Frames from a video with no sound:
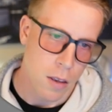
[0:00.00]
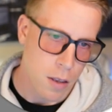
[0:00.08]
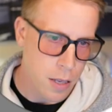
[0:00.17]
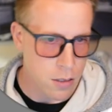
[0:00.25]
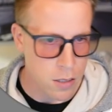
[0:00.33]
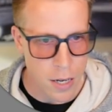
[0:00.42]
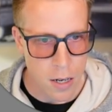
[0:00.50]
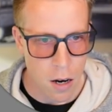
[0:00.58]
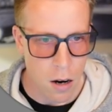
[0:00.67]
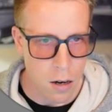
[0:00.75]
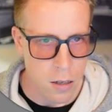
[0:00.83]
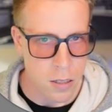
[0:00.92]
it's kind of
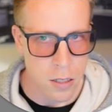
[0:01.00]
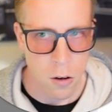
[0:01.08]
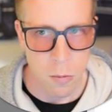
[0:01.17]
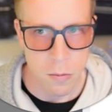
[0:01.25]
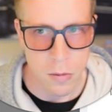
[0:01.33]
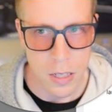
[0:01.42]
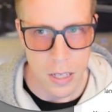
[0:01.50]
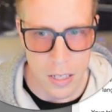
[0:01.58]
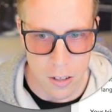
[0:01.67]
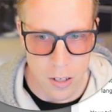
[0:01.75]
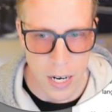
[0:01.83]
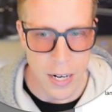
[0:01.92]
hard, you know,
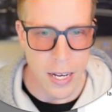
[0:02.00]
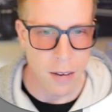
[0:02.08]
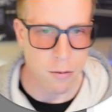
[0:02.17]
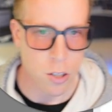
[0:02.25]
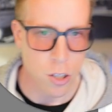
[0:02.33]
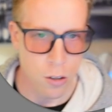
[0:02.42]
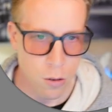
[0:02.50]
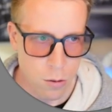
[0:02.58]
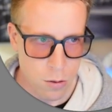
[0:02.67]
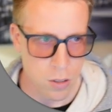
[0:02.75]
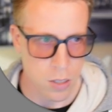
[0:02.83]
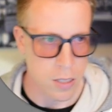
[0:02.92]
you kind of have to
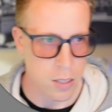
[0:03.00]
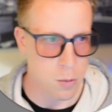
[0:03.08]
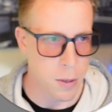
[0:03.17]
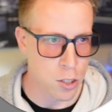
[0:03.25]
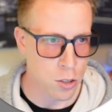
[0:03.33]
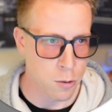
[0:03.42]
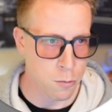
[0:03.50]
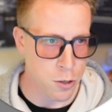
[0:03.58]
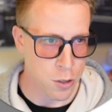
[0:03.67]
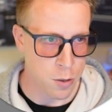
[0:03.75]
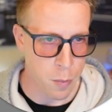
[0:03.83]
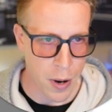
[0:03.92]
choose. And especially when
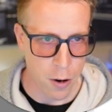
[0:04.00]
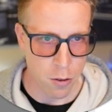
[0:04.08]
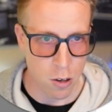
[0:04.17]
you compare the